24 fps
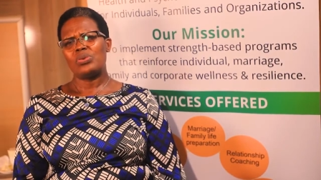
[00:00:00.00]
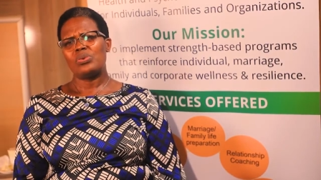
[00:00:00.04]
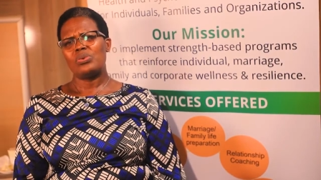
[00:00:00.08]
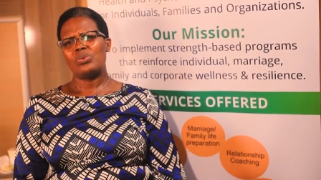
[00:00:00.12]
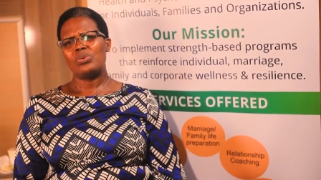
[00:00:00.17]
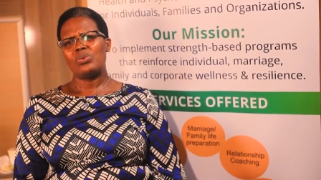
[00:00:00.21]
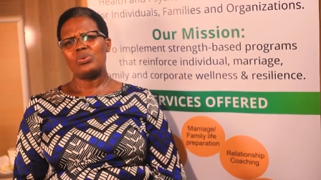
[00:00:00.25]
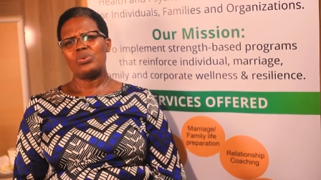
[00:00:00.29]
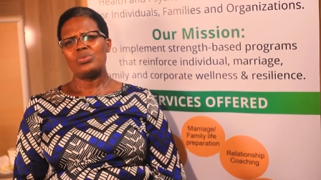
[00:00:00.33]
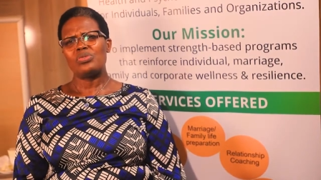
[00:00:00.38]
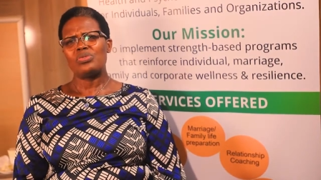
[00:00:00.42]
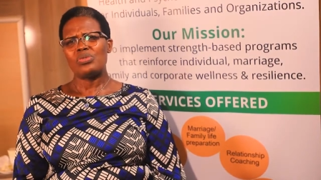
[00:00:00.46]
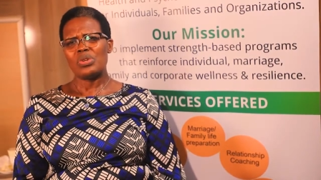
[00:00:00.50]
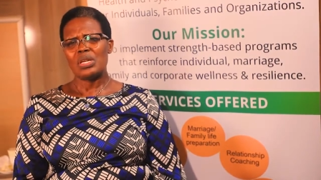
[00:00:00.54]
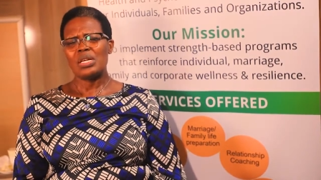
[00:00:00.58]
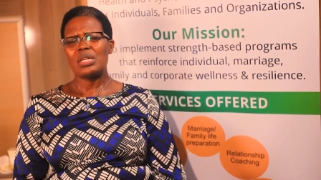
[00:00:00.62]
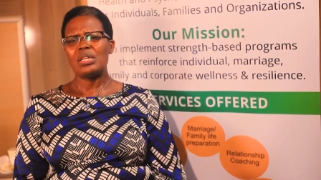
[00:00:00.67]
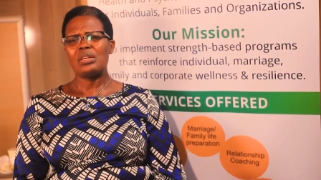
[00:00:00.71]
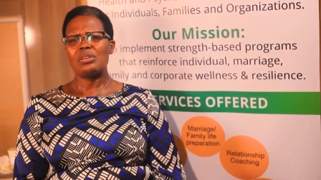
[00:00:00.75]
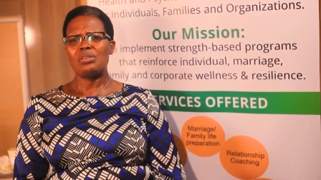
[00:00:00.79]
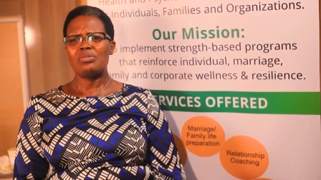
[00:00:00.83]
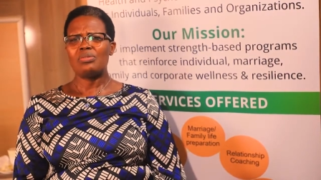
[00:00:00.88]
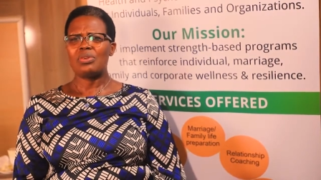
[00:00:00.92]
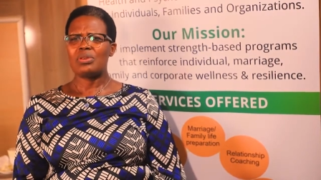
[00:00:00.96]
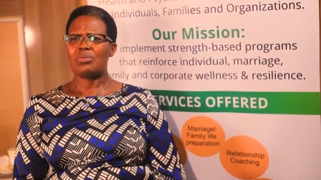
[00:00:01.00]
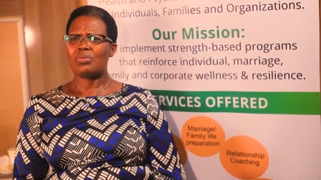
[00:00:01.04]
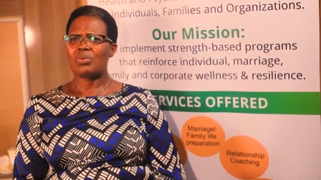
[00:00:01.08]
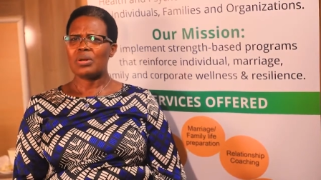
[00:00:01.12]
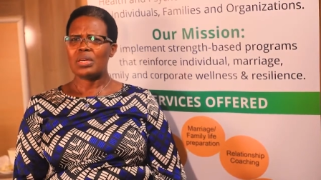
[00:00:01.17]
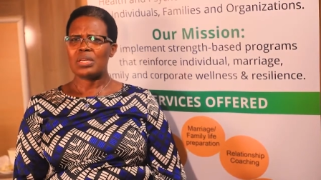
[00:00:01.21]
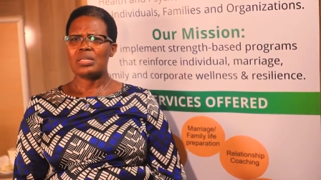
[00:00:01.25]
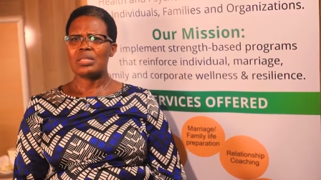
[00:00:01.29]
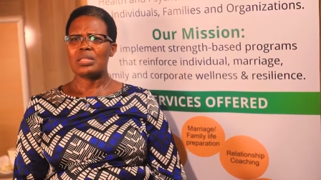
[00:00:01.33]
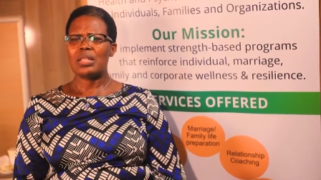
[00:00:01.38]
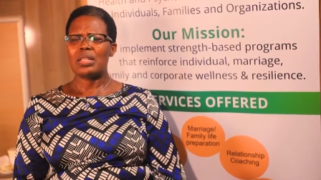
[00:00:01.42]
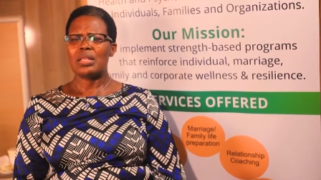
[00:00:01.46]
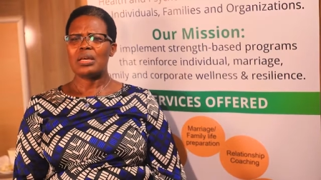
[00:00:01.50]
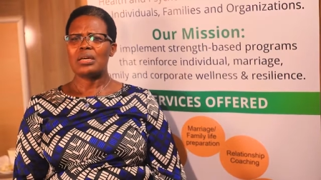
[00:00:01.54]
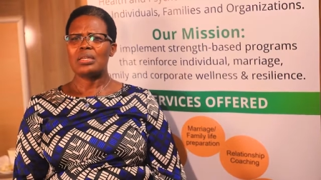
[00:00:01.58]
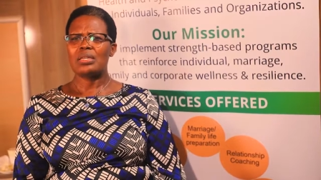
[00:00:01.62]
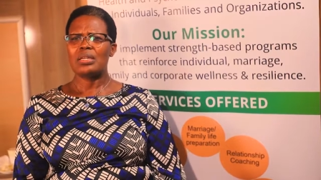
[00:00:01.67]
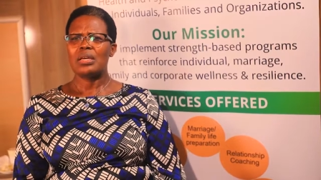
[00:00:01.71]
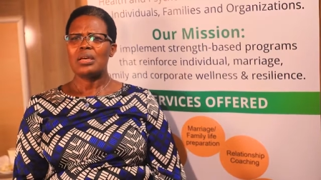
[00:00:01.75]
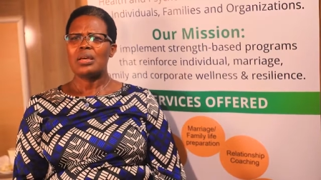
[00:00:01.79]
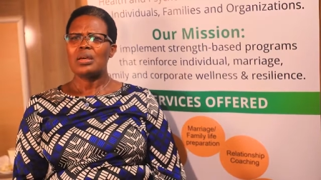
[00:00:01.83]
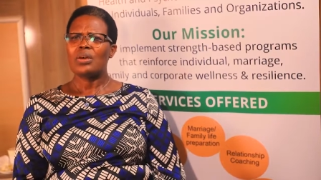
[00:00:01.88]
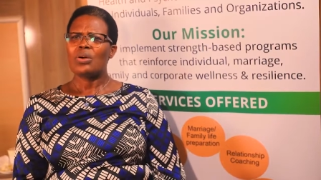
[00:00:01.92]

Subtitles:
to really request that